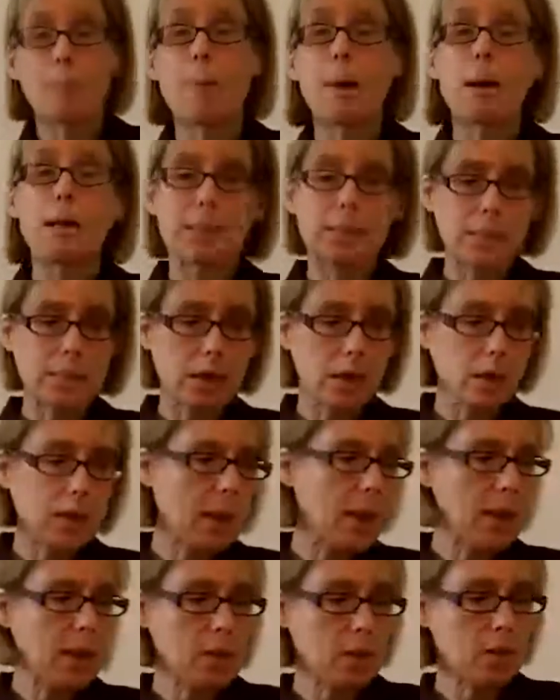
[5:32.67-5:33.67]
But to tell
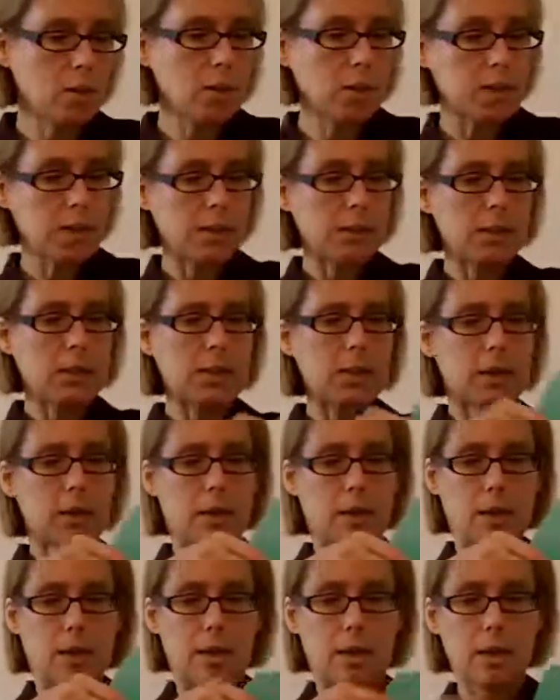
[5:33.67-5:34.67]
you how to do this,
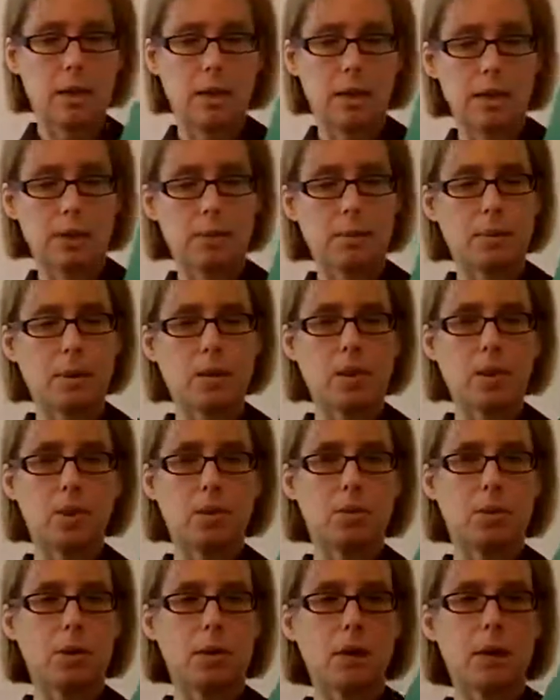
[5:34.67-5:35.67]
and I'm going to
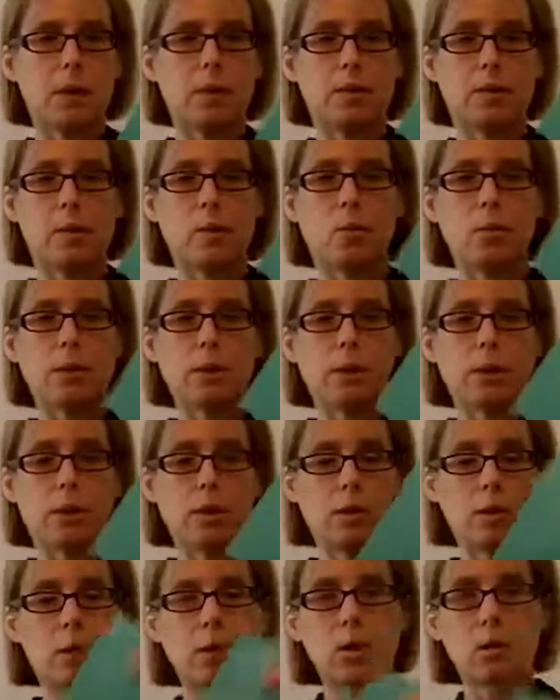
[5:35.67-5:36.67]
do it kind of holding,
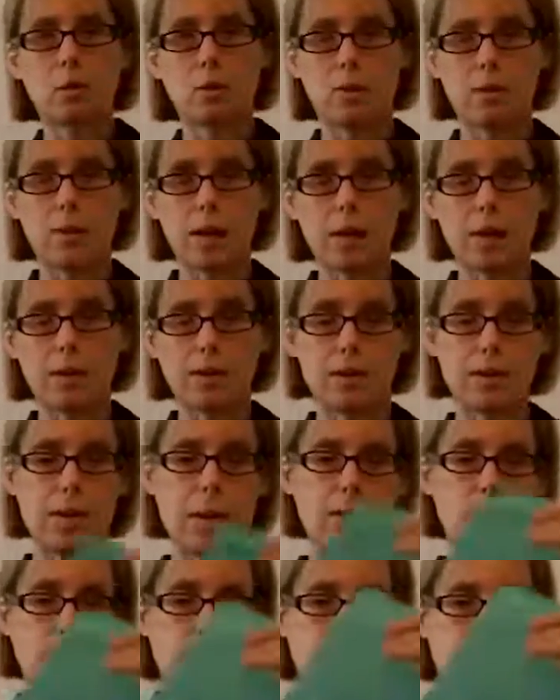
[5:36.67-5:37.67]
you're going to do it flat on the
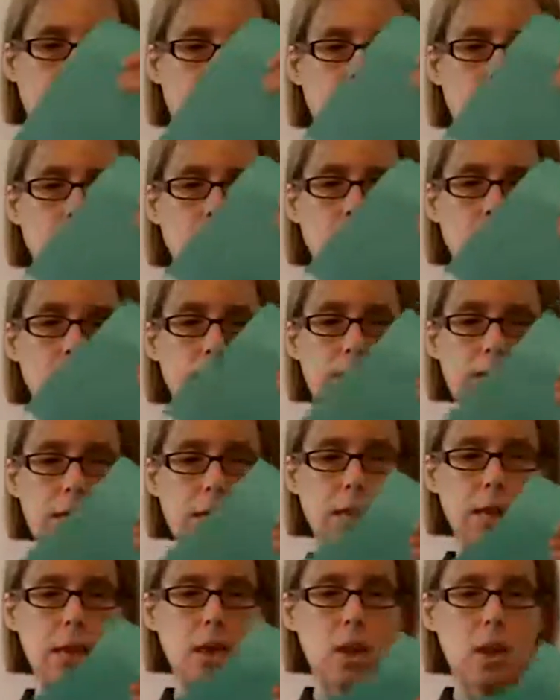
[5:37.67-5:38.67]
table, but for you to
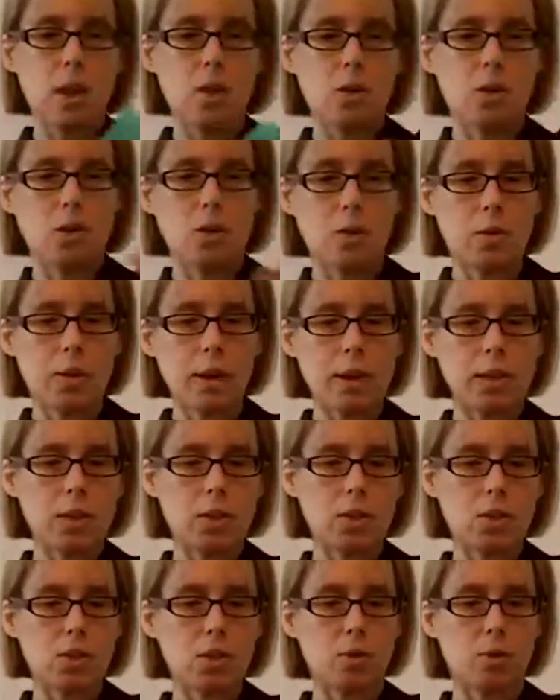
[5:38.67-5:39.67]
see, you're going
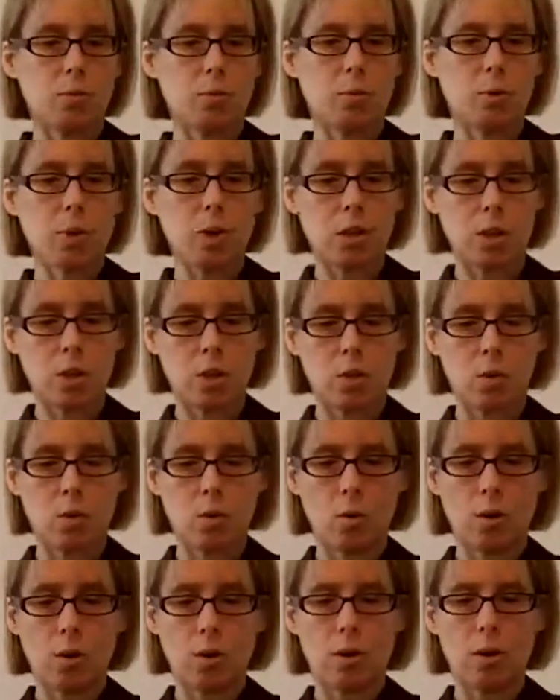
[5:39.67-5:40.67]
to put
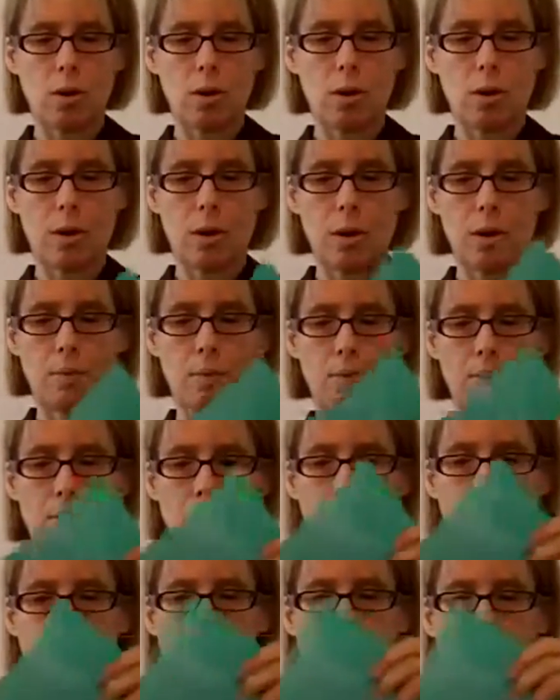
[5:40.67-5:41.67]
your
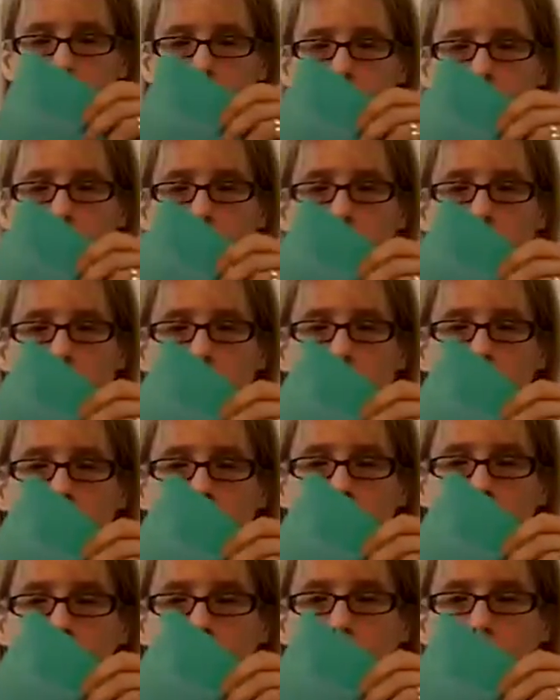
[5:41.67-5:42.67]

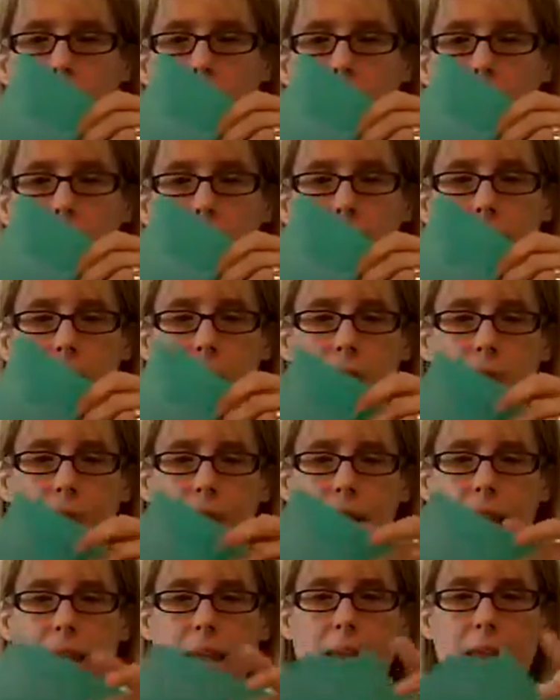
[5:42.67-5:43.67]
tetrahedron right in the center
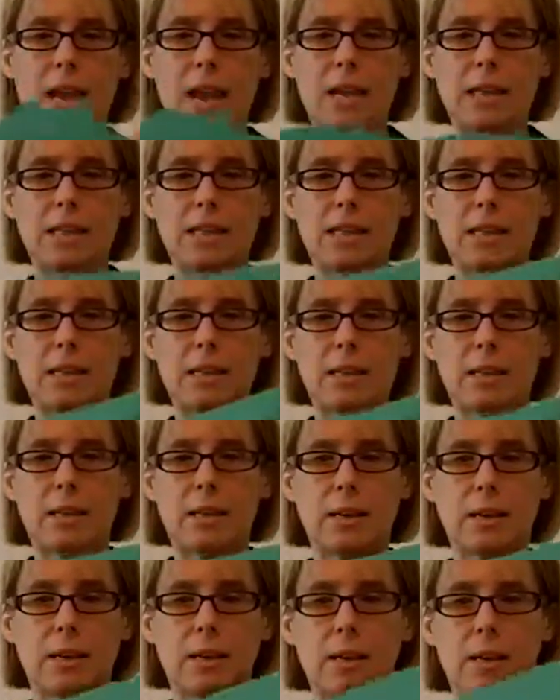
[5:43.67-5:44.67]
like that,
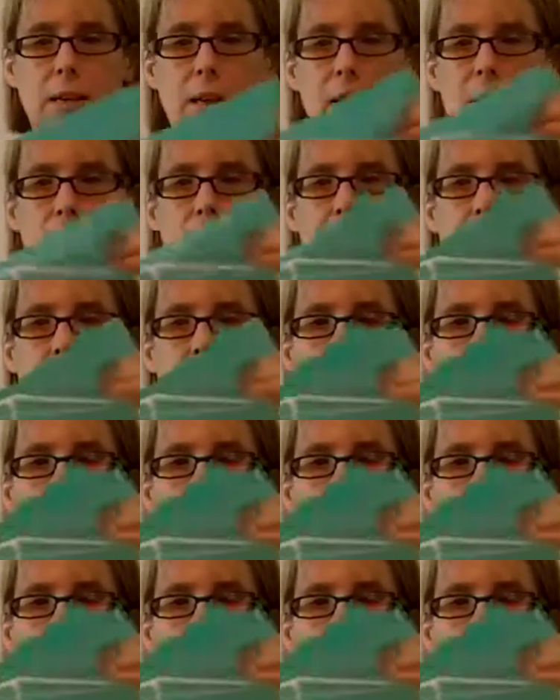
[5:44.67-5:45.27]
okay?